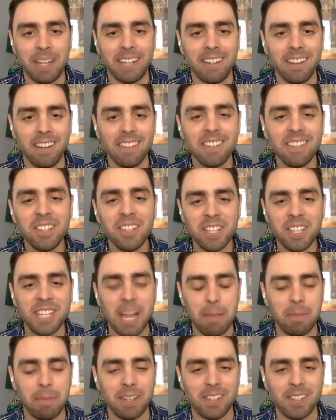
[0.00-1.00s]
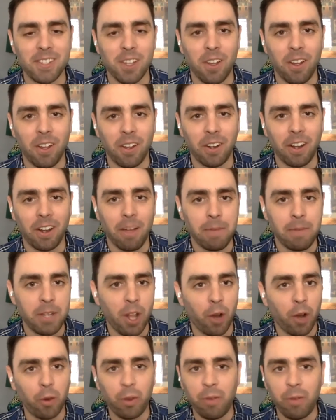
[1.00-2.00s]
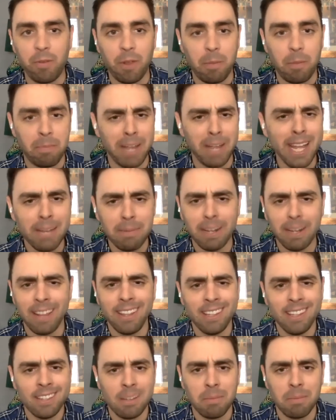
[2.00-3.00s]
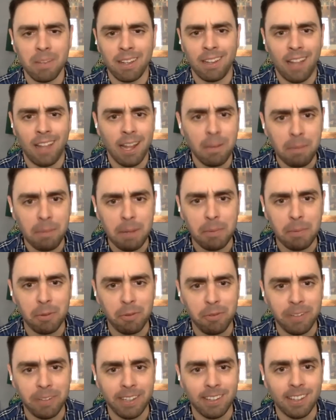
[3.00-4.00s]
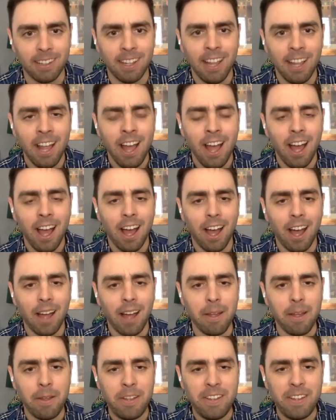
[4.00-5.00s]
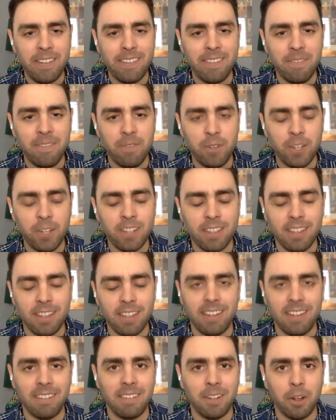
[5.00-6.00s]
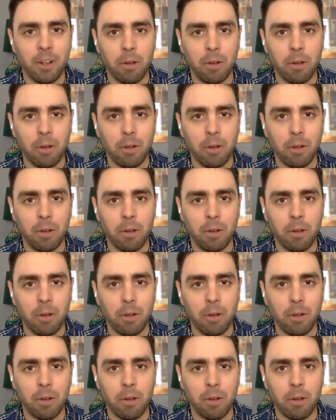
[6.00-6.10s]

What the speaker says: it's such a statement song. I mean, not only for the band, but I think it's something a lot of people feel. Just the